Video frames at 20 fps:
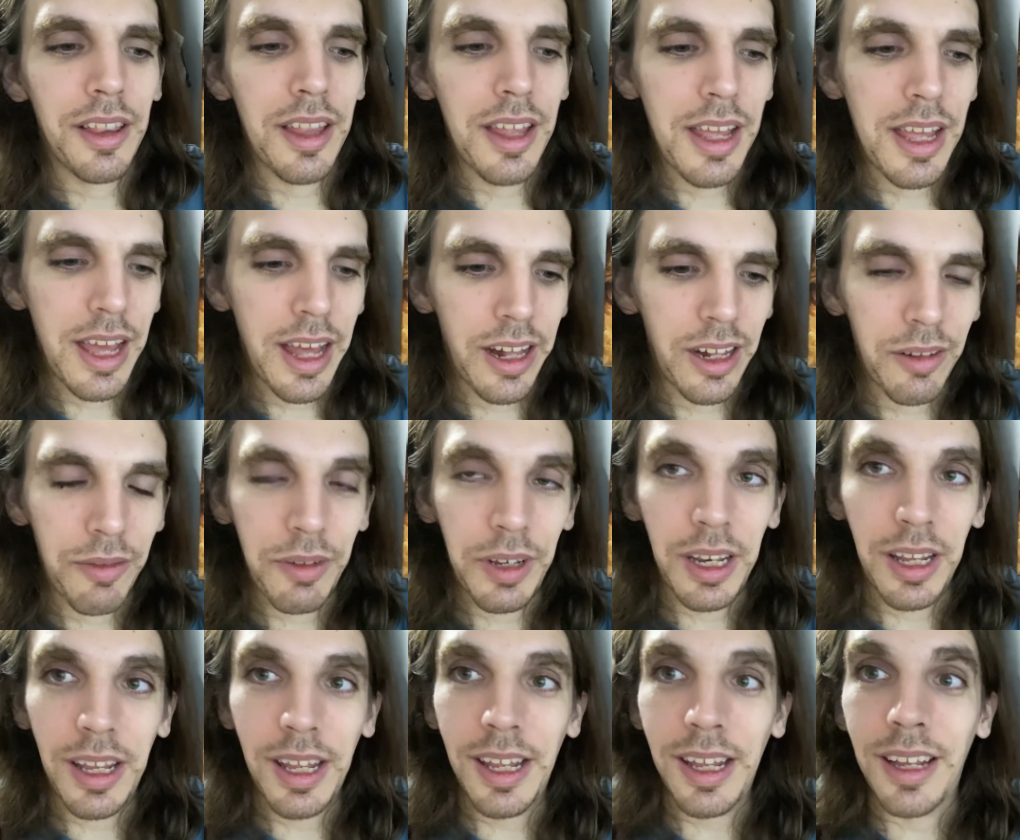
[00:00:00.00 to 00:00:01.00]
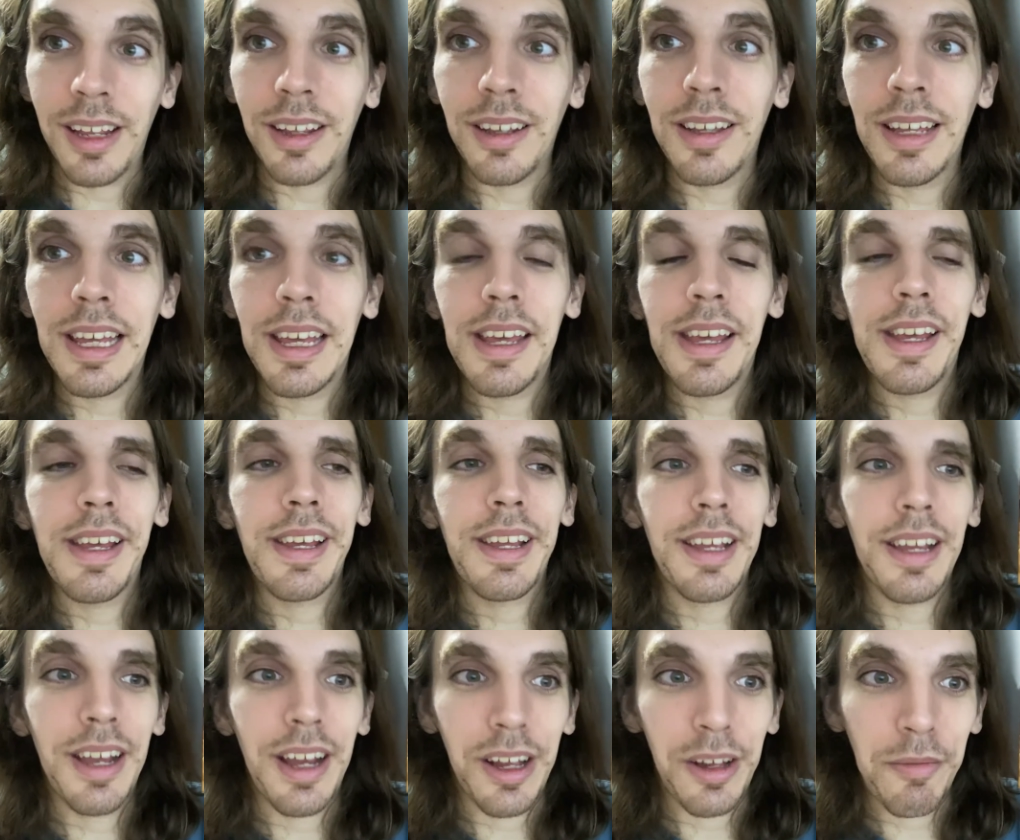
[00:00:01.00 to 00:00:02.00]
the Elven King
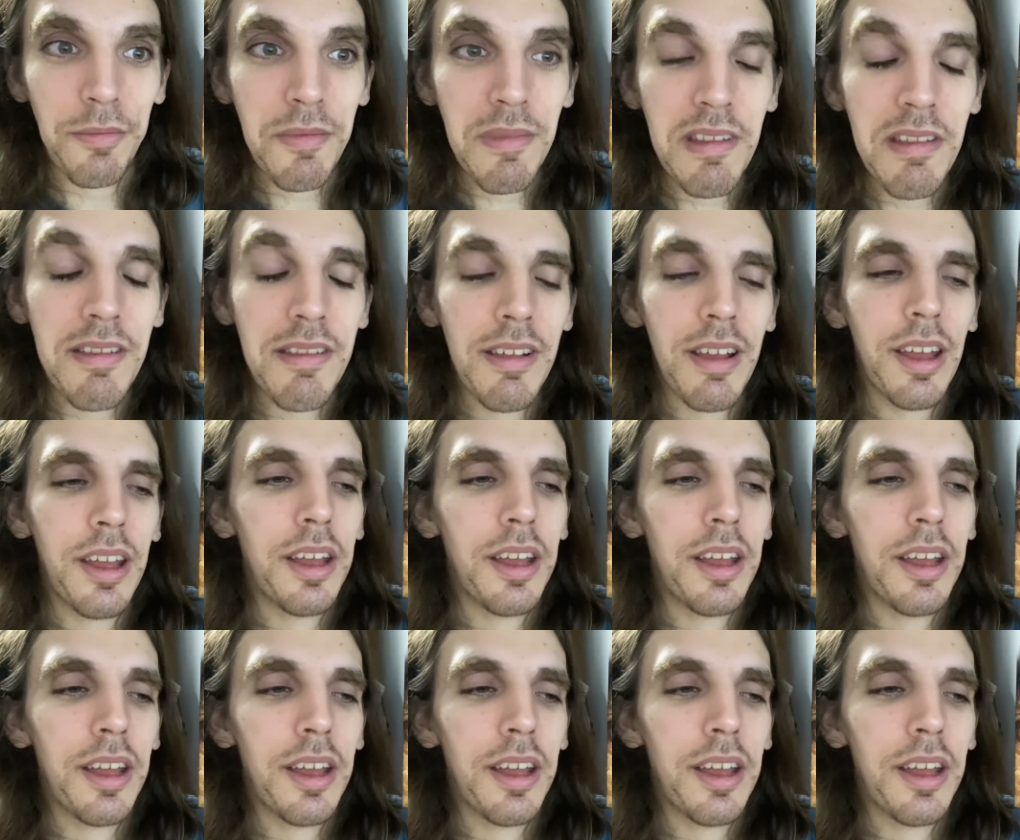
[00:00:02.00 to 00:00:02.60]
comes,